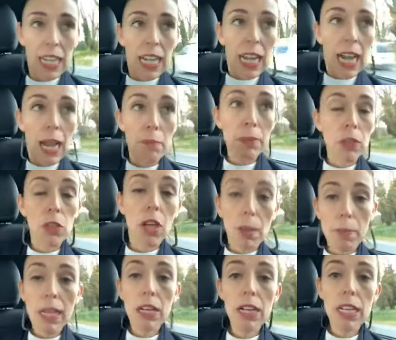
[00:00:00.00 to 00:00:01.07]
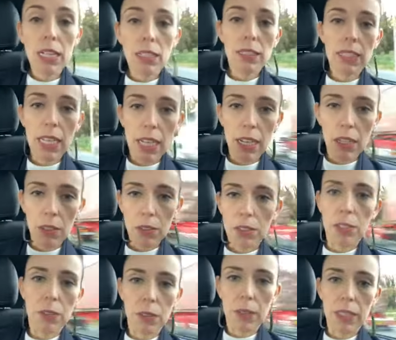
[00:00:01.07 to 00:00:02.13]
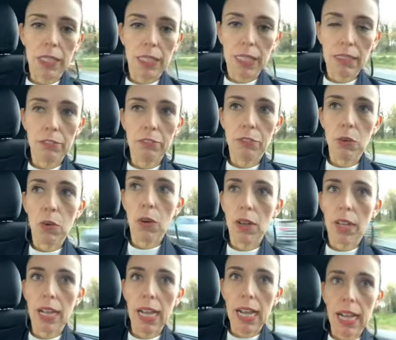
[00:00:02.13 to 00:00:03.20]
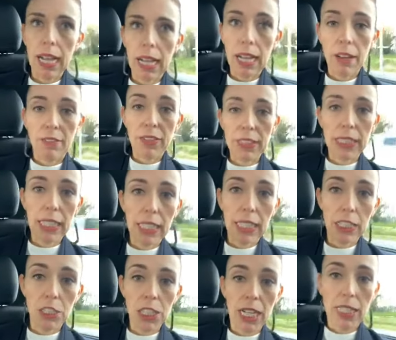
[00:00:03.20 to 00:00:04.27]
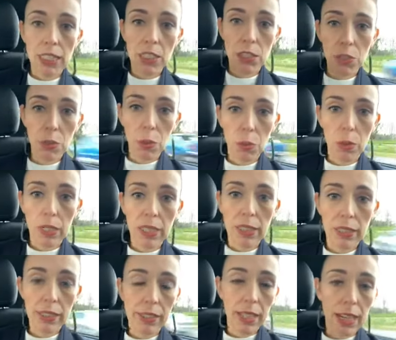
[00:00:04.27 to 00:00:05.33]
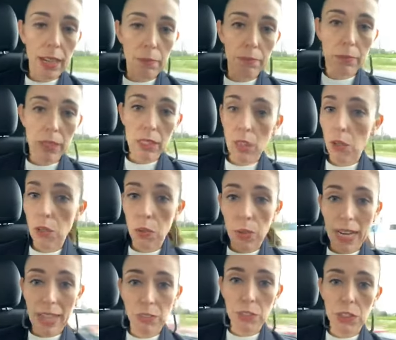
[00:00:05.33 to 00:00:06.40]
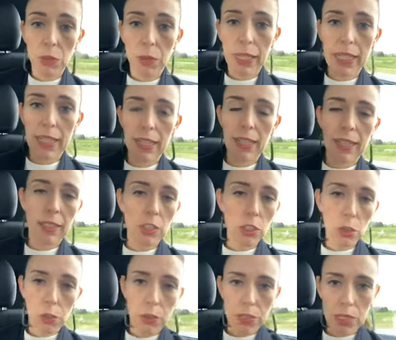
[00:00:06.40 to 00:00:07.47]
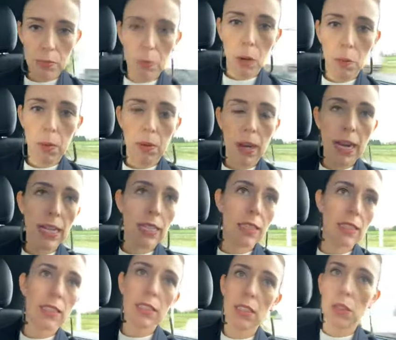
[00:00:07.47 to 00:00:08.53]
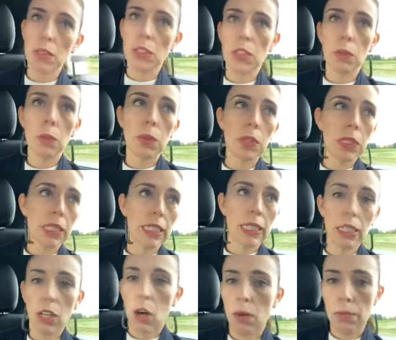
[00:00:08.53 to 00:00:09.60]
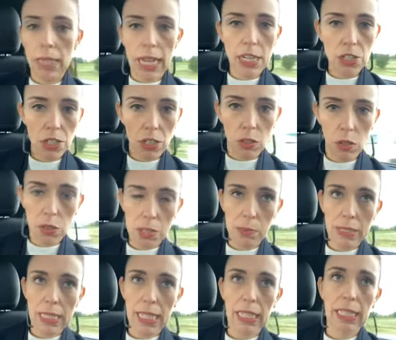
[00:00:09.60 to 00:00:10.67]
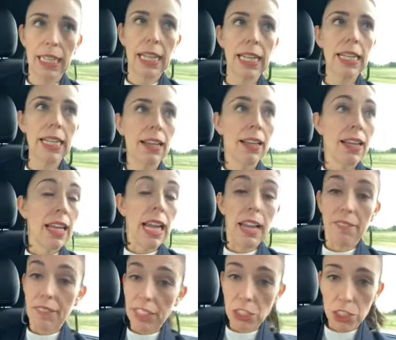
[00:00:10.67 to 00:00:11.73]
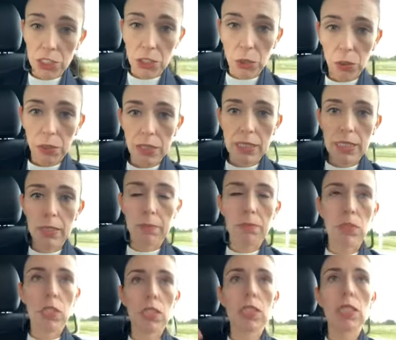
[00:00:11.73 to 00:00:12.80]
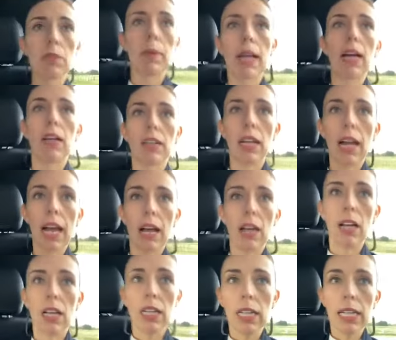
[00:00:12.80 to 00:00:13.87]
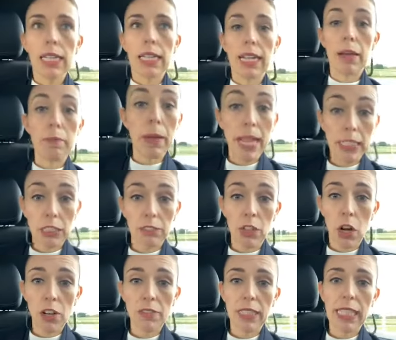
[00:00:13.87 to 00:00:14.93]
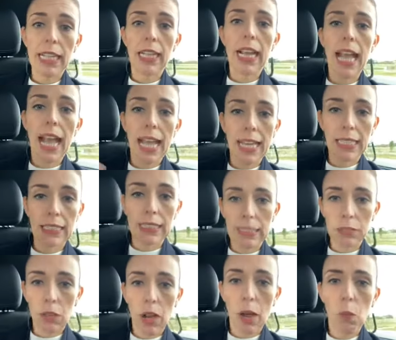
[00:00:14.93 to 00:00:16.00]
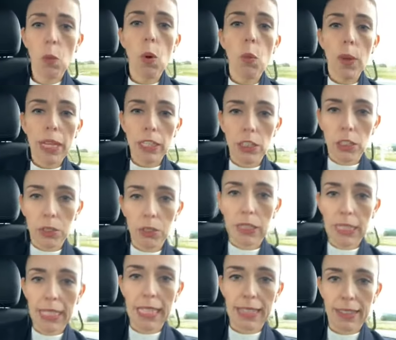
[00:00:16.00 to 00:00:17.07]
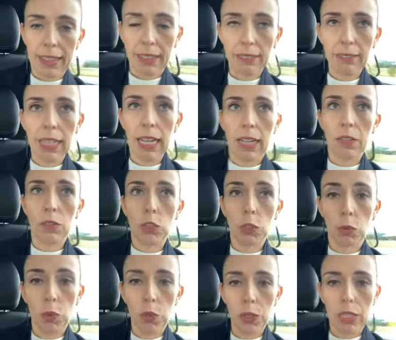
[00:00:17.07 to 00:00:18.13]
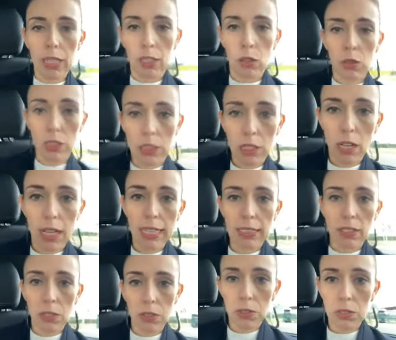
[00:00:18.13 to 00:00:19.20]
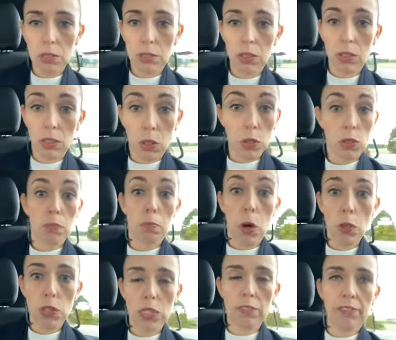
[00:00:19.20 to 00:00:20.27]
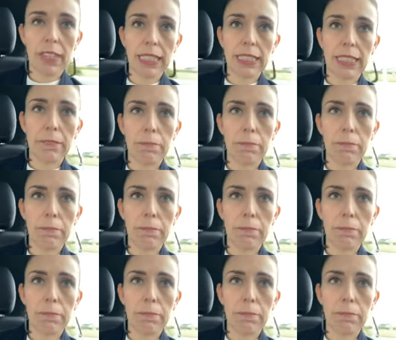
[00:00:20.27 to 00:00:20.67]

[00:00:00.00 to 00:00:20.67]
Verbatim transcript: Um, but look, I'm here in uh, Rotorua for uh, a visit and a chance to talk with um, local council here, tourism operators, those who work in accommodation, hospitality, adventure tourism, just about uh, the impact of COVID here and uh, what we can do together uh, to work alongside those those most affected.